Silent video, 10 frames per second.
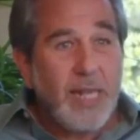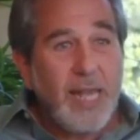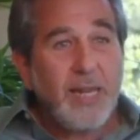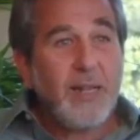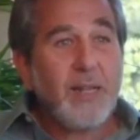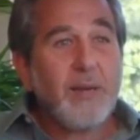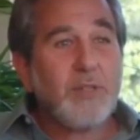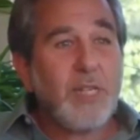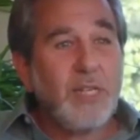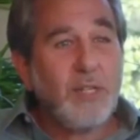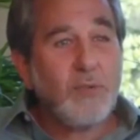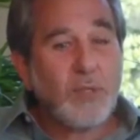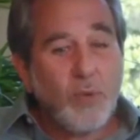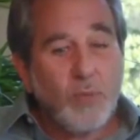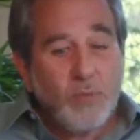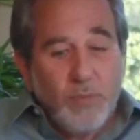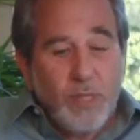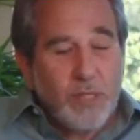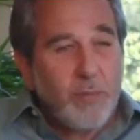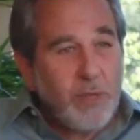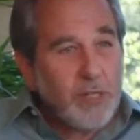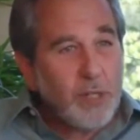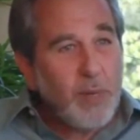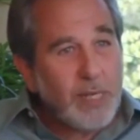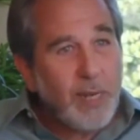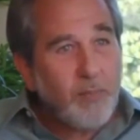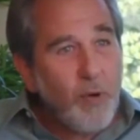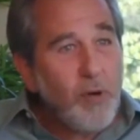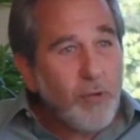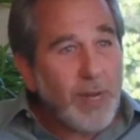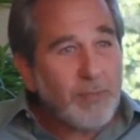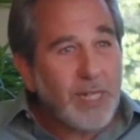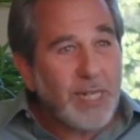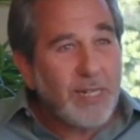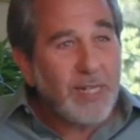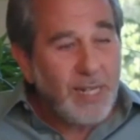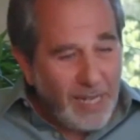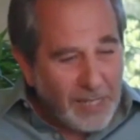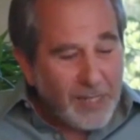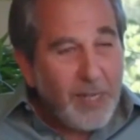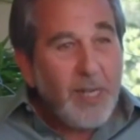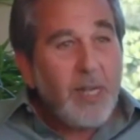Then comes the issue is, well, the subconscious mind got programs in it. Yes.